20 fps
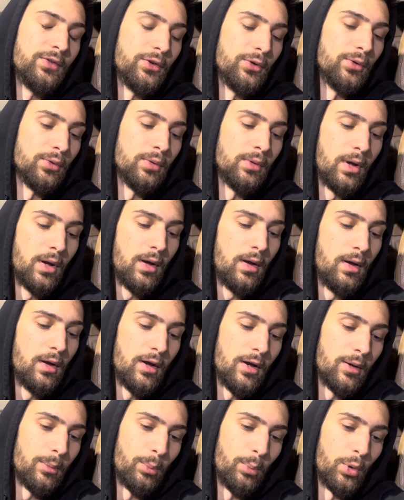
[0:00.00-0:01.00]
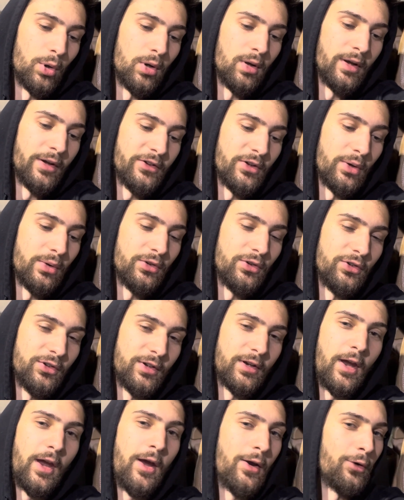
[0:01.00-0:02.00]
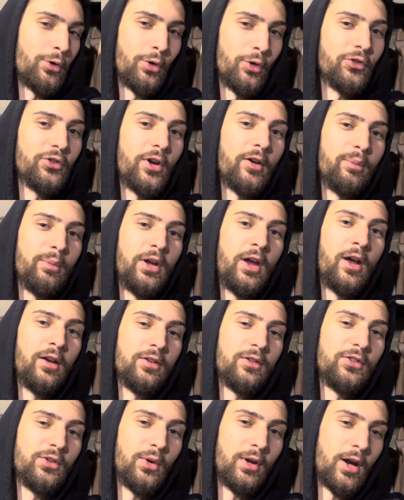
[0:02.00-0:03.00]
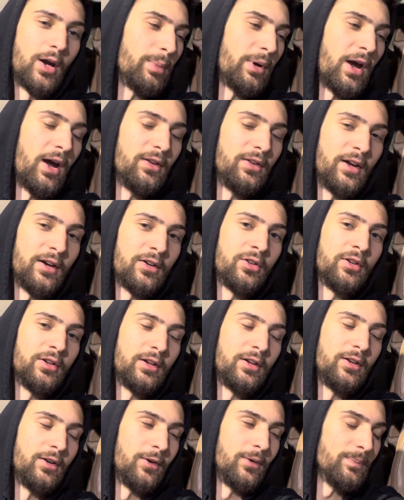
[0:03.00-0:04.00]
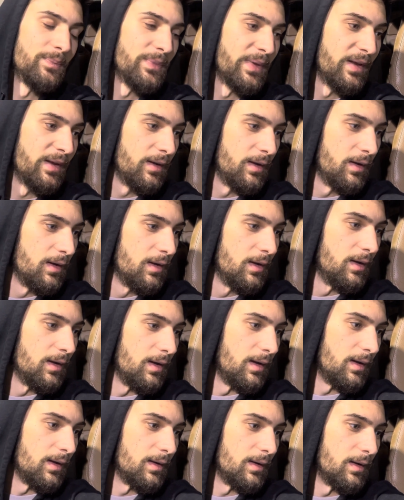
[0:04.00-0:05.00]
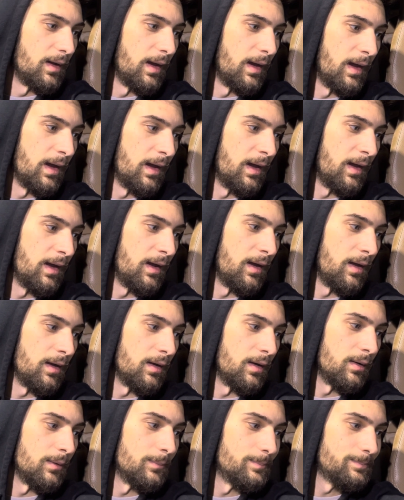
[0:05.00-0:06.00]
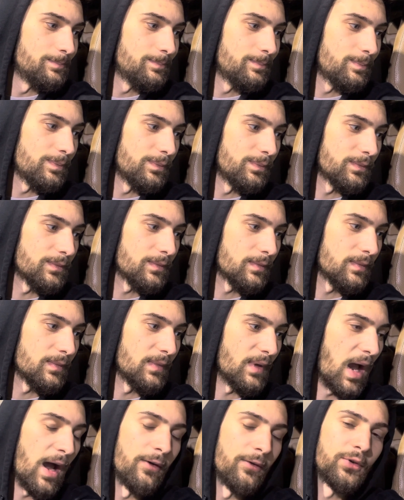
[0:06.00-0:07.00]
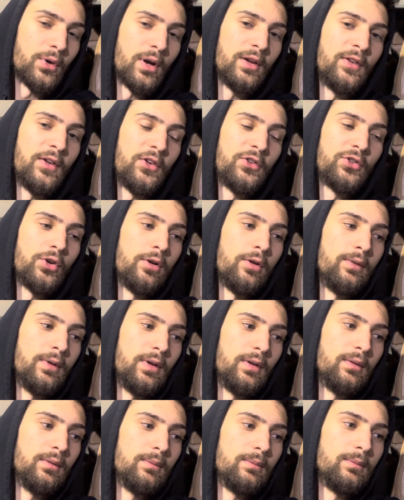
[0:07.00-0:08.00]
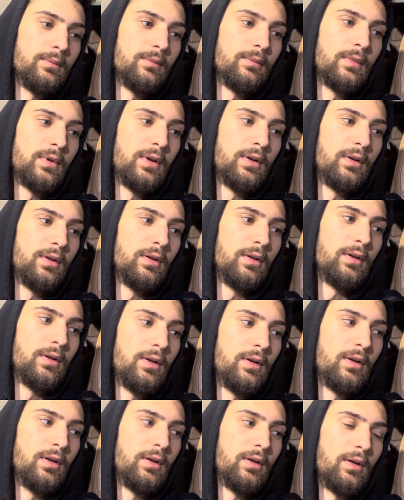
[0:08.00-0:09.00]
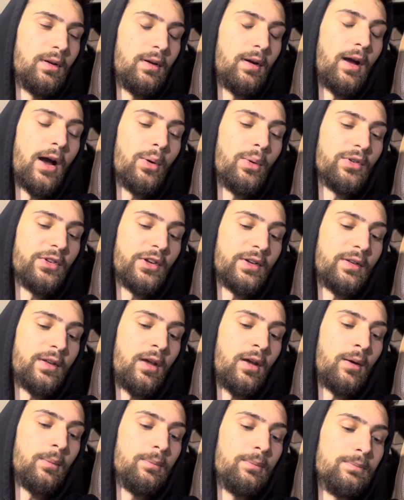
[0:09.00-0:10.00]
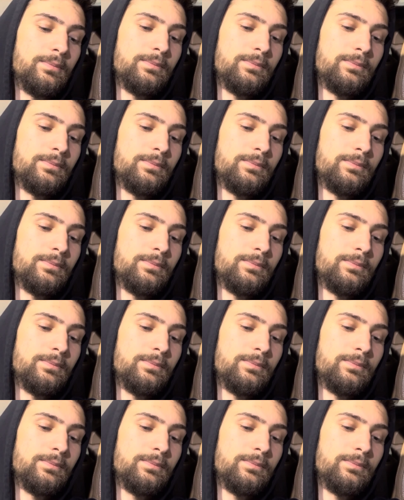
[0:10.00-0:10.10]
to. More or less, I was just like, yeah, girls drive Miatas, so I got behind that clique, And after I test drove it, I was like, damn,